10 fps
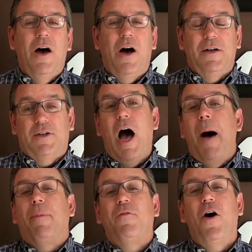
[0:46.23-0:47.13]
On
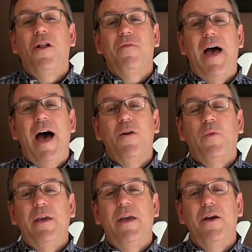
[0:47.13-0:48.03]
top of all of that,
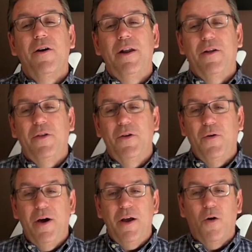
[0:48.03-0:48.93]
we here in
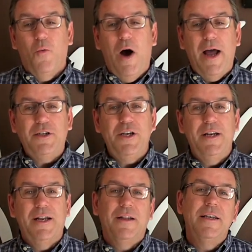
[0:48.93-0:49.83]
Illinois are
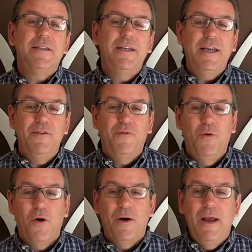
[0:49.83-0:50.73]
watching and listening
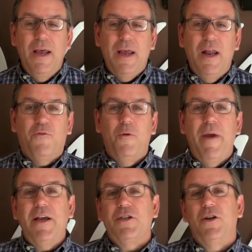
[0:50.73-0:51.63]
for
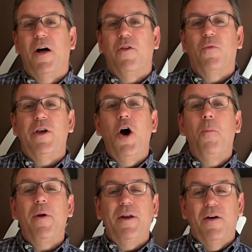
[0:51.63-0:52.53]
information on the
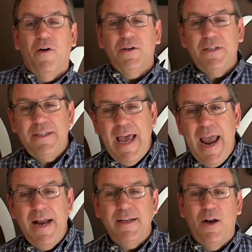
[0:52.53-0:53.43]
reopening of our
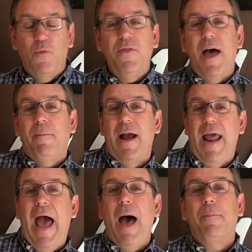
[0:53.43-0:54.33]
state and when that might
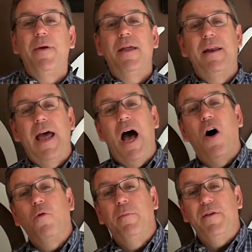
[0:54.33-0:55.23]
happen and
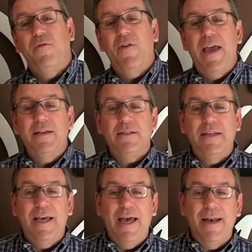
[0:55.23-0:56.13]
how it will be phased
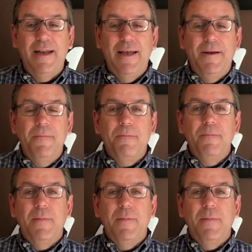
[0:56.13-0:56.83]
in.